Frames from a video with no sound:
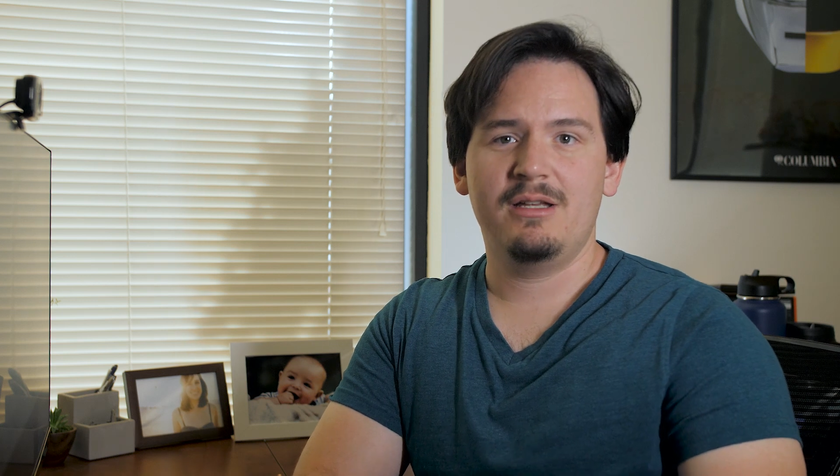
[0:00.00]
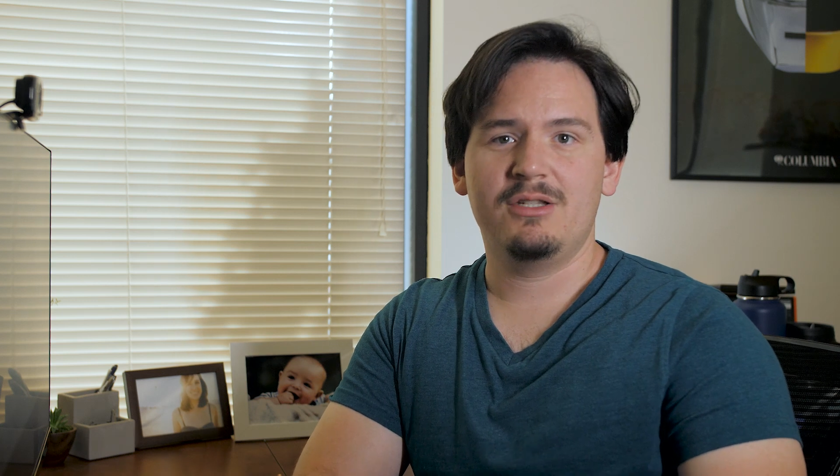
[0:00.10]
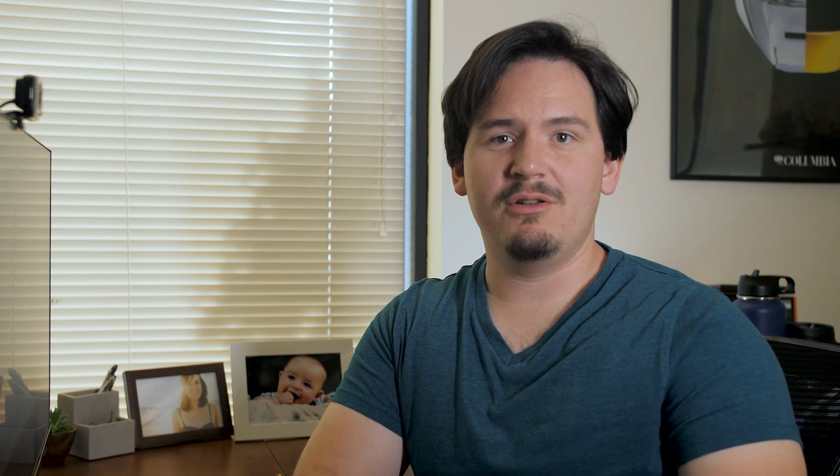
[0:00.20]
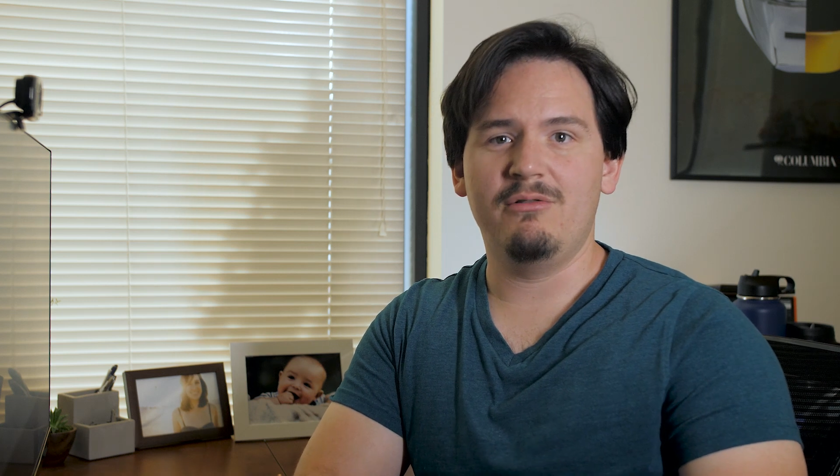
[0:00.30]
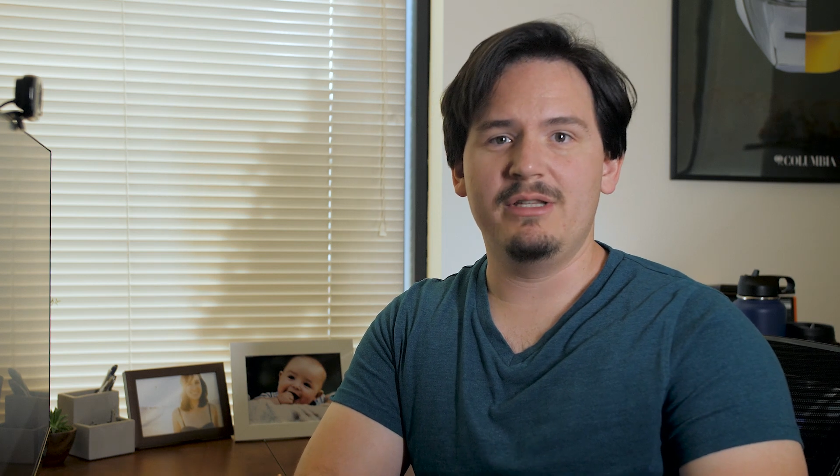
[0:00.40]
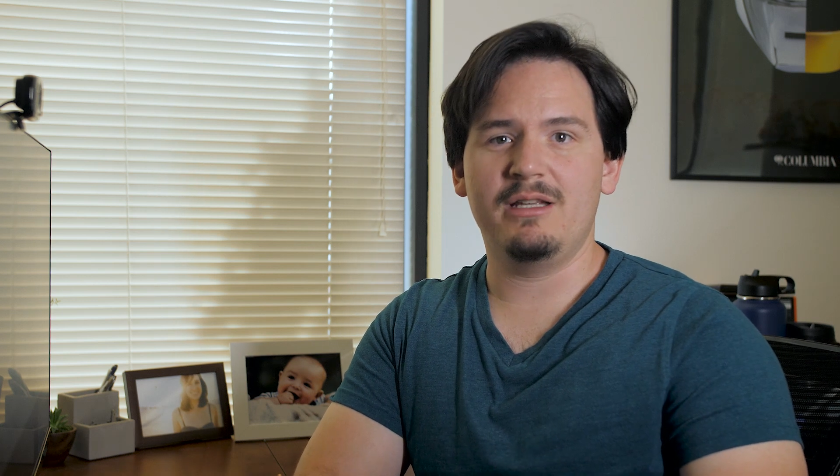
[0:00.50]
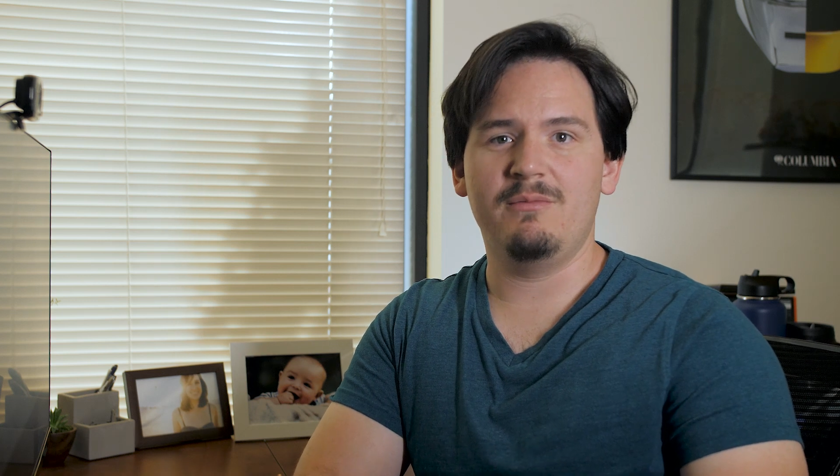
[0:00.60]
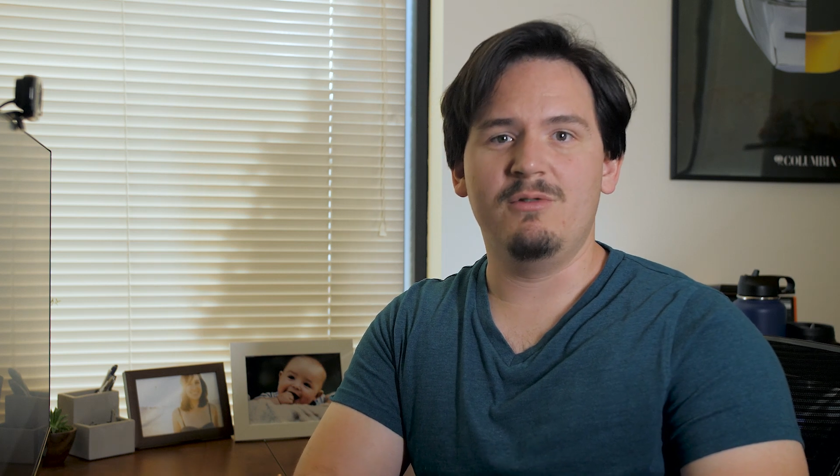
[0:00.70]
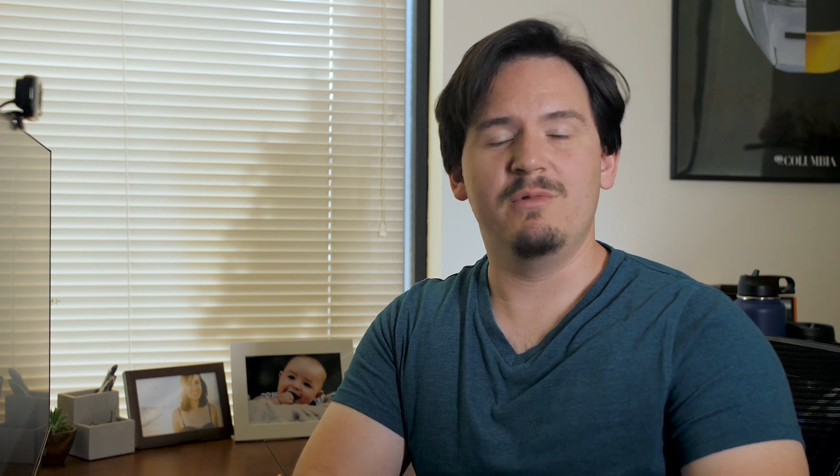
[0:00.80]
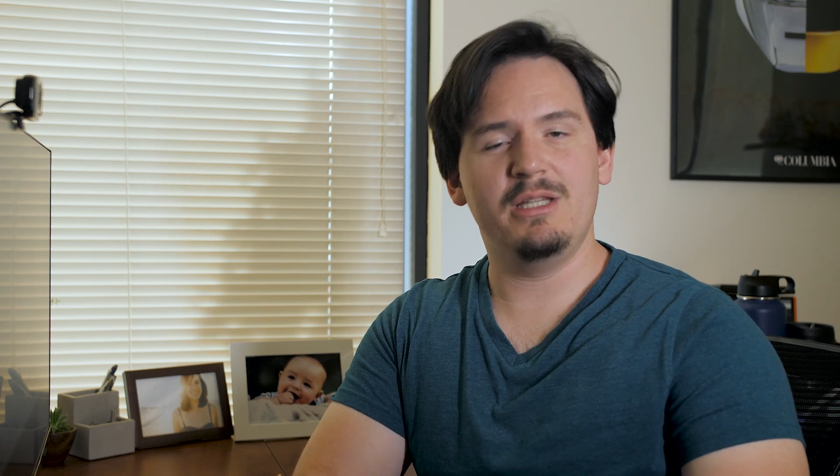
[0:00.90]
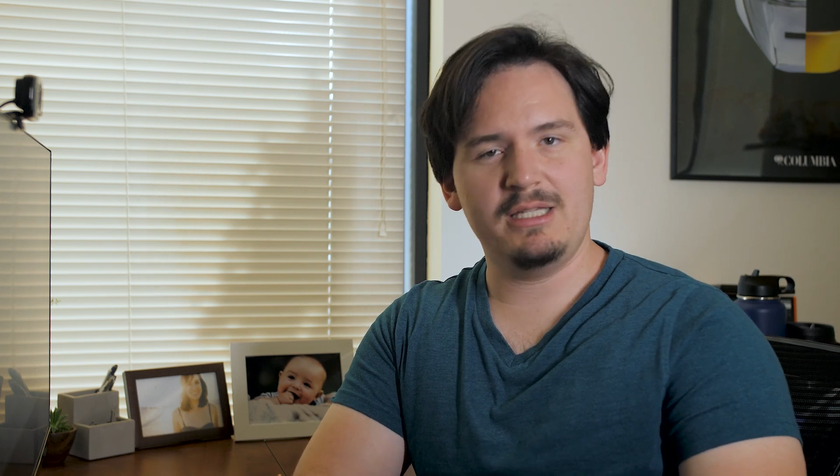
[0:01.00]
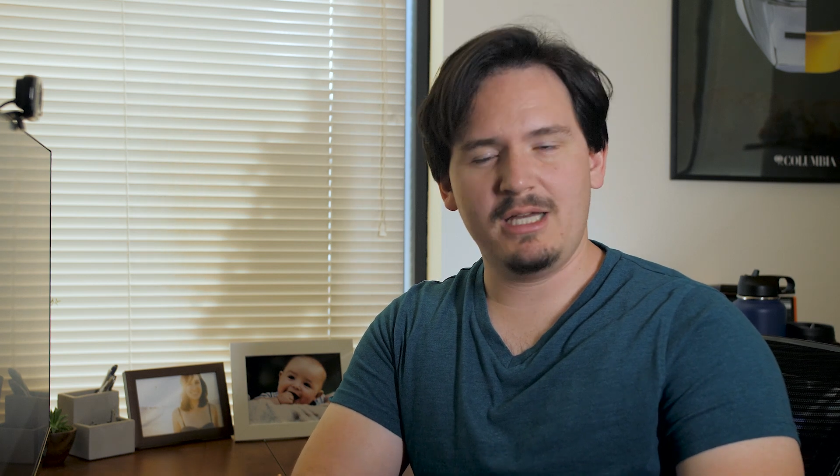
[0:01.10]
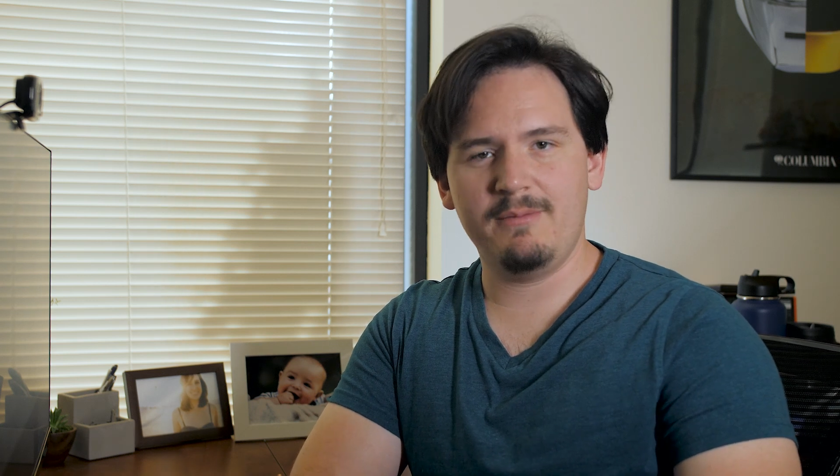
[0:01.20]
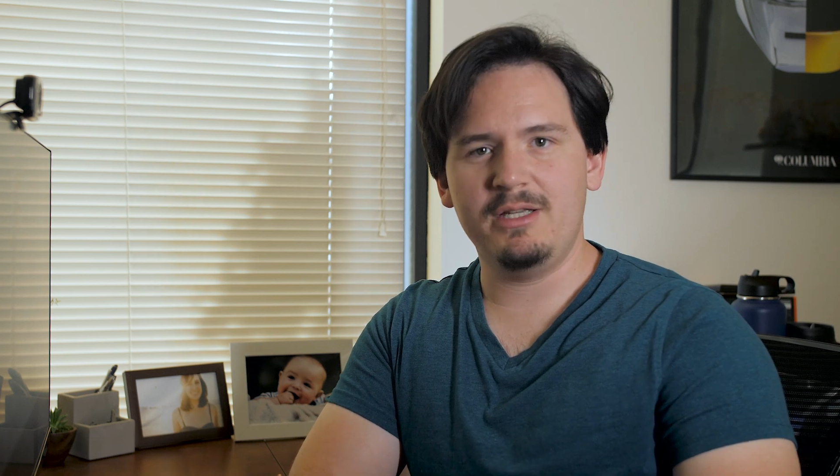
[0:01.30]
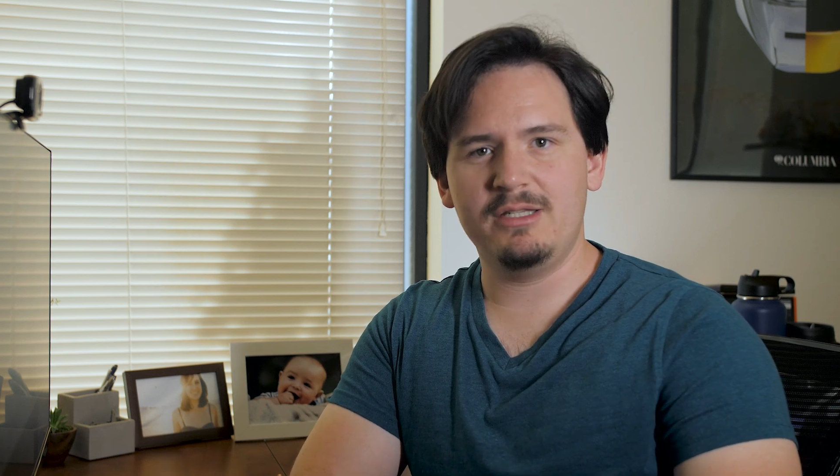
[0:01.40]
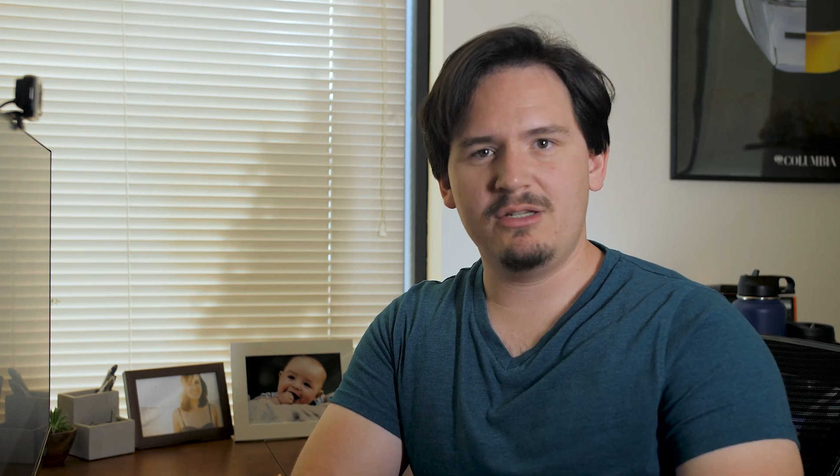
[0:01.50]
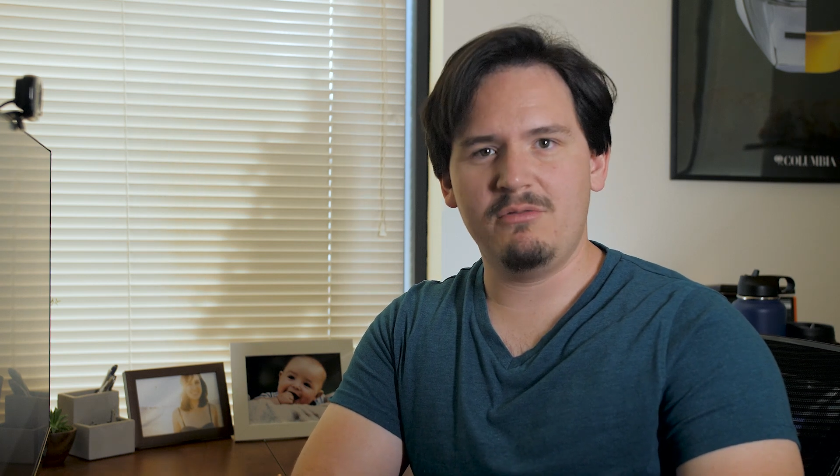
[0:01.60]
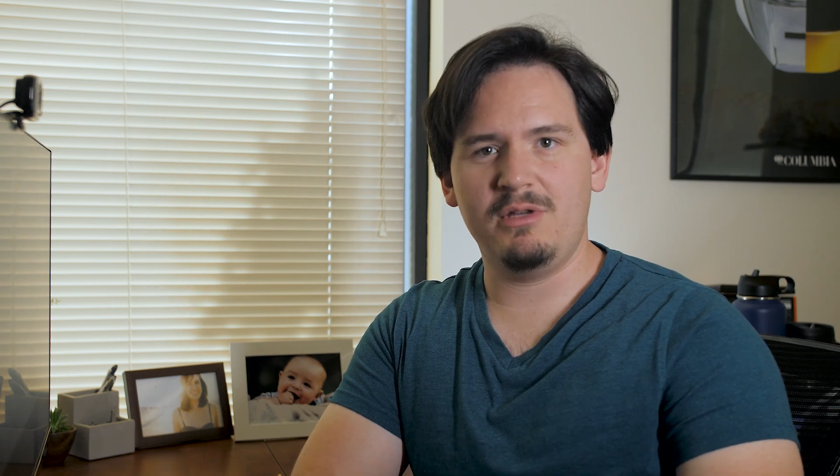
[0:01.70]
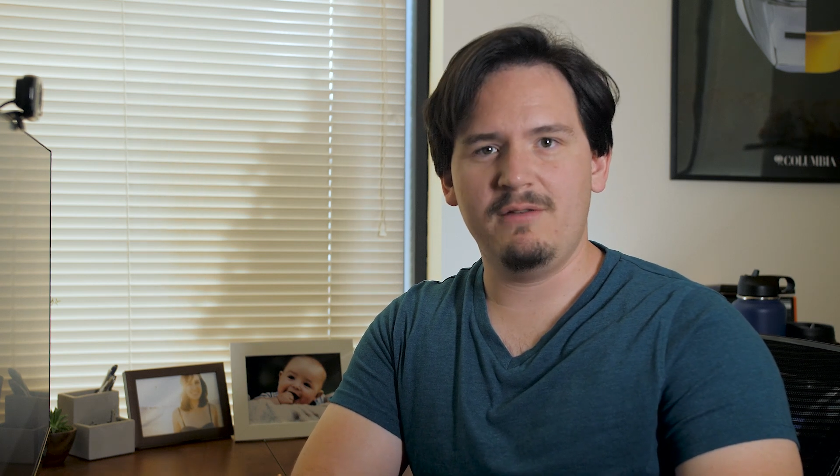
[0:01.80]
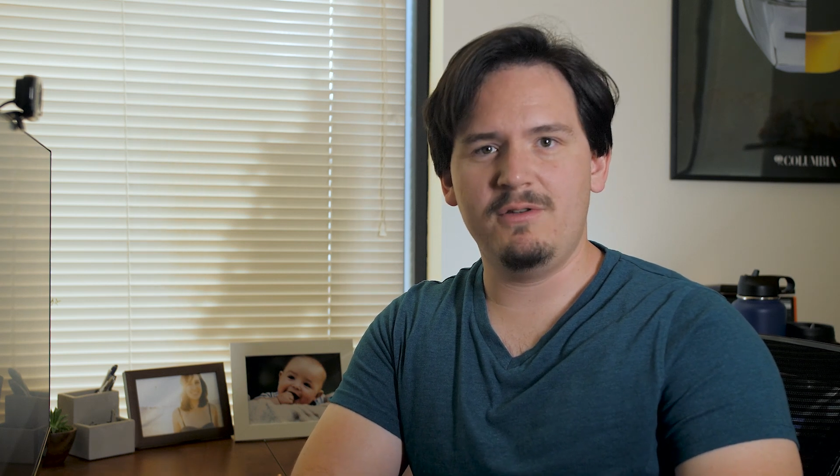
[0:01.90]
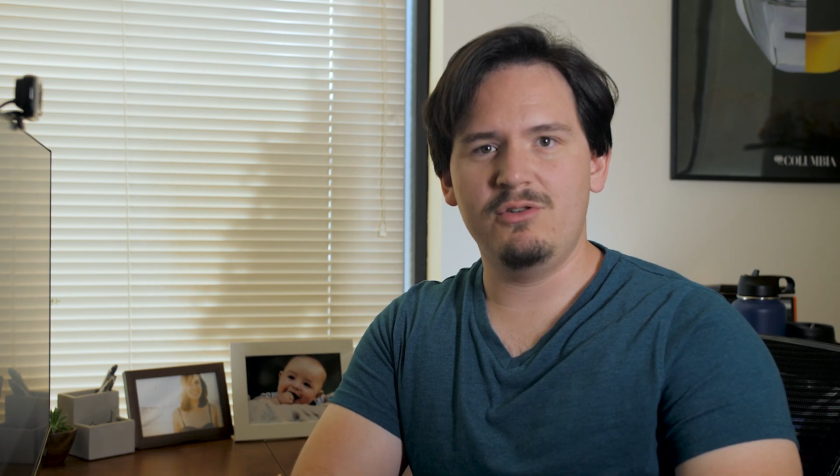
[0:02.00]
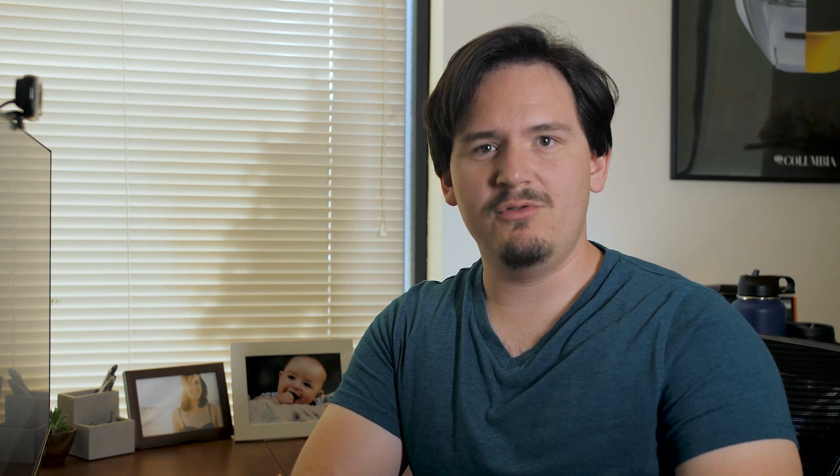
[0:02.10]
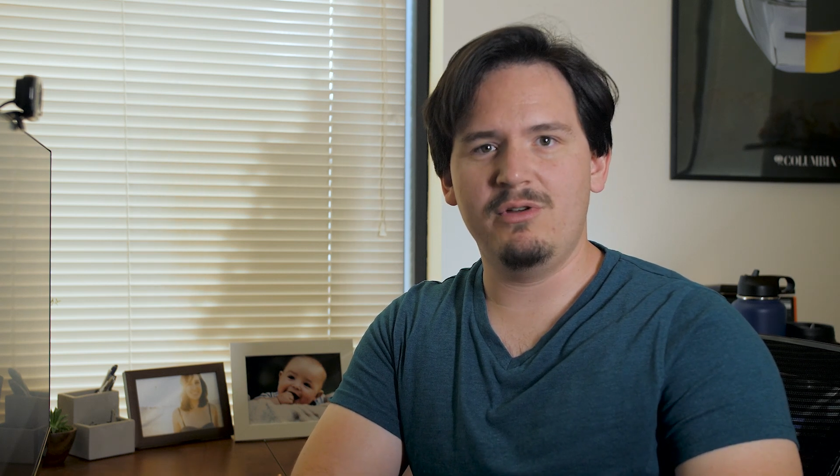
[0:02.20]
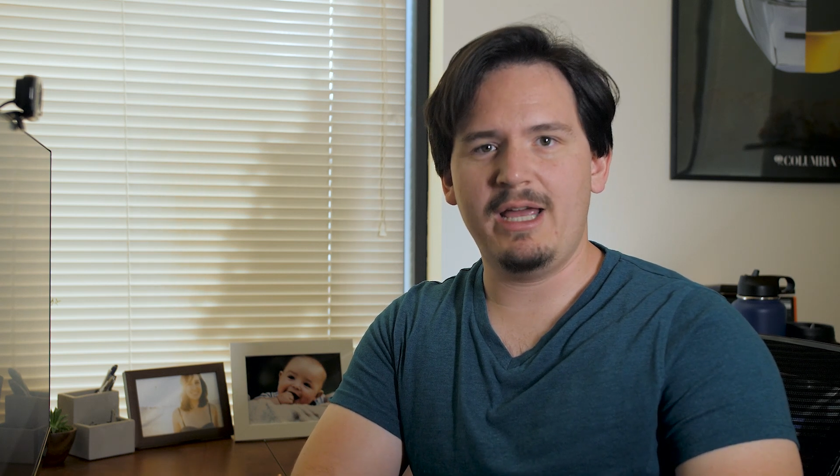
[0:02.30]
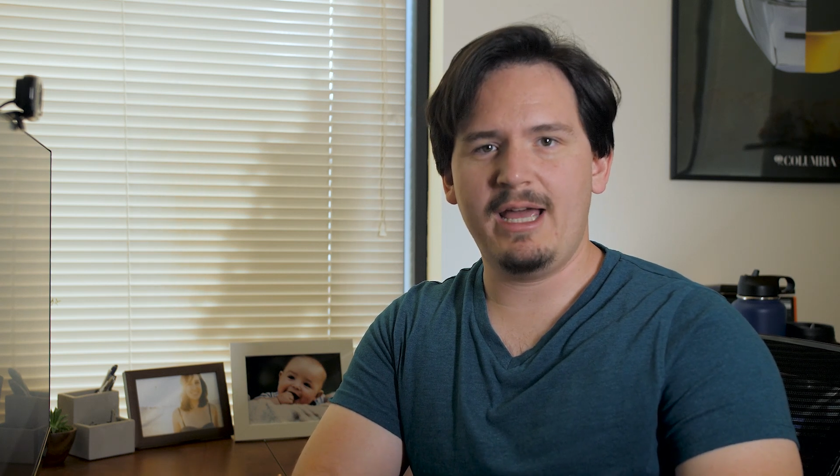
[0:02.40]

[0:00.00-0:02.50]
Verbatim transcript: So it's going to be really time consuming if you do it